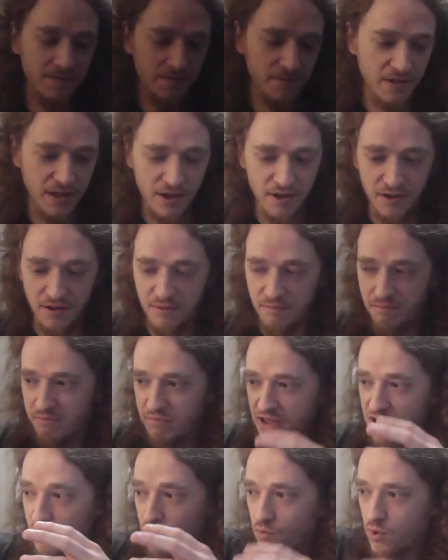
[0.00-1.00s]
a
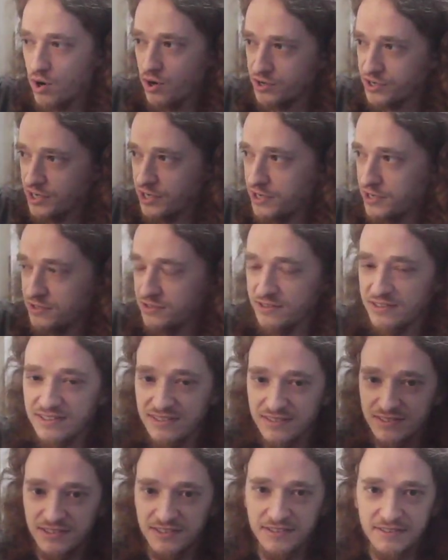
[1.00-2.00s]
big
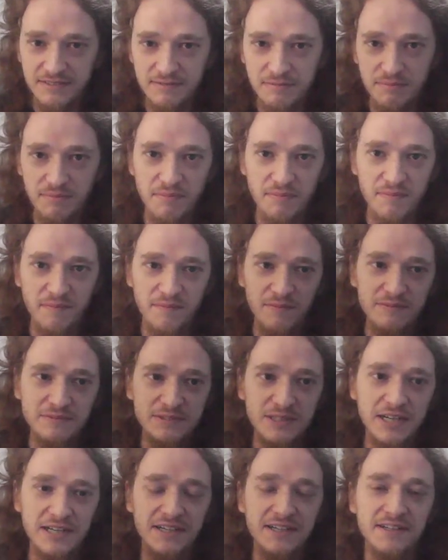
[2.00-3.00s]
walk-in,
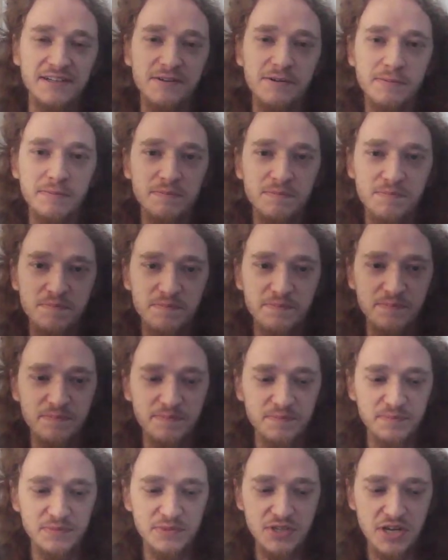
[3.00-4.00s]
uh,
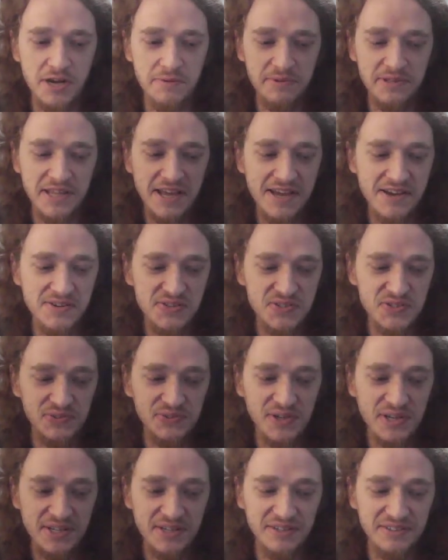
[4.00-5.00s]
top of the house,
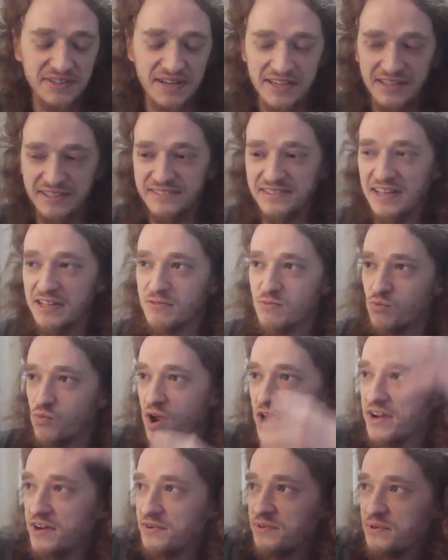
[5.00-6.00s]
like
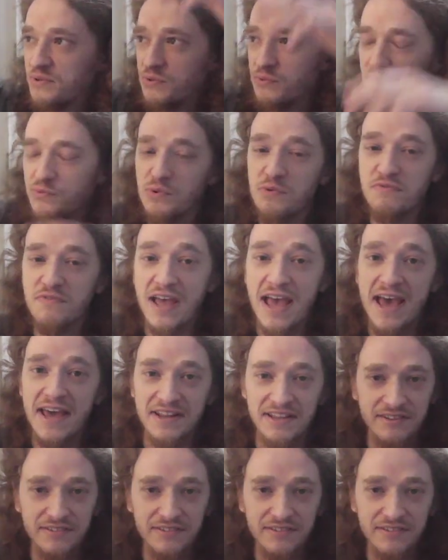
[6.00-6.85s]
right under the roof attic.